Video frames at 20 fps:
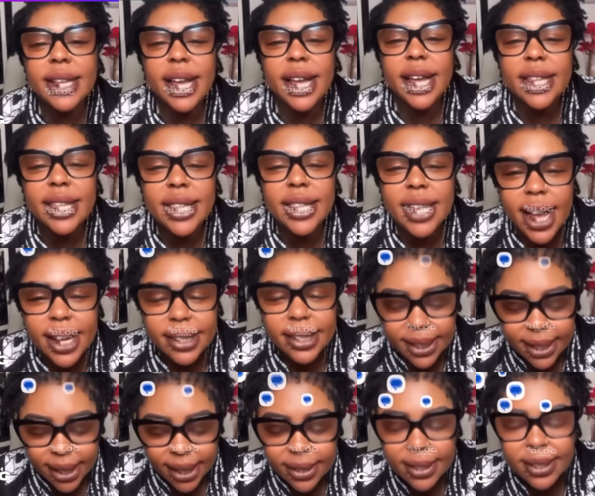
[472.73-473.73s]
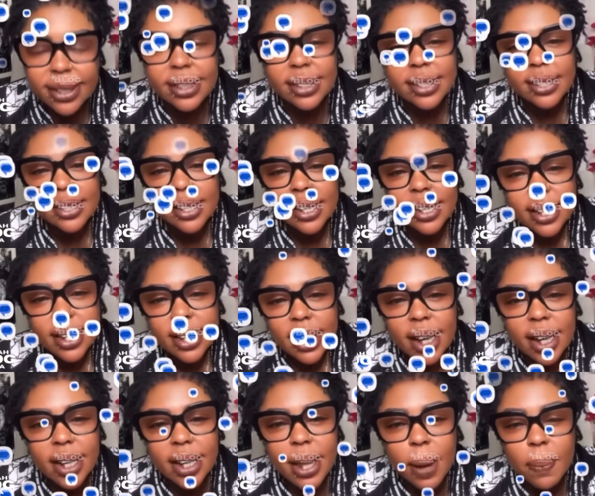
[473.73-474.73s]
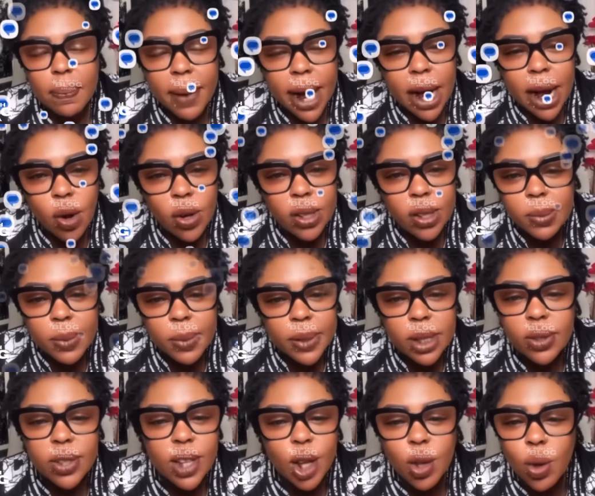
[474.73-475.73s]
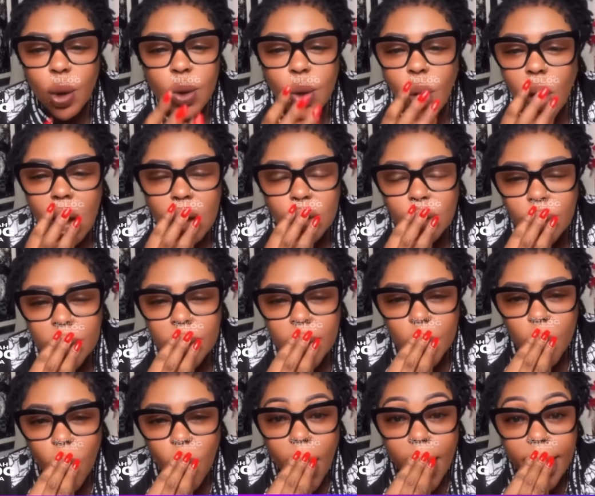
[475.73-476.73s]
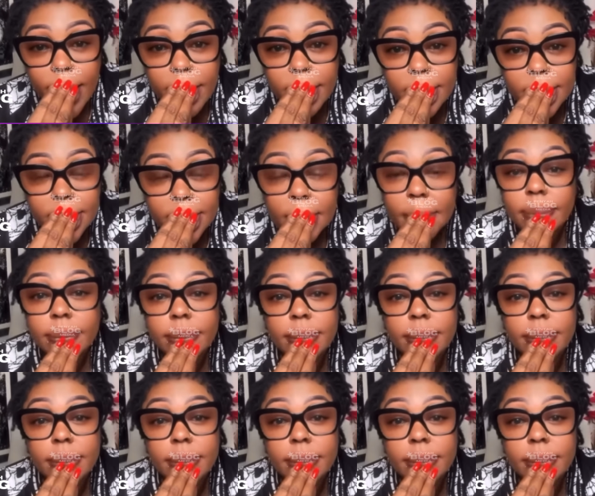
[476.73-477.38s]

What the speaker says: and the nurses in the bank hospital, they don't know how to keep quiet.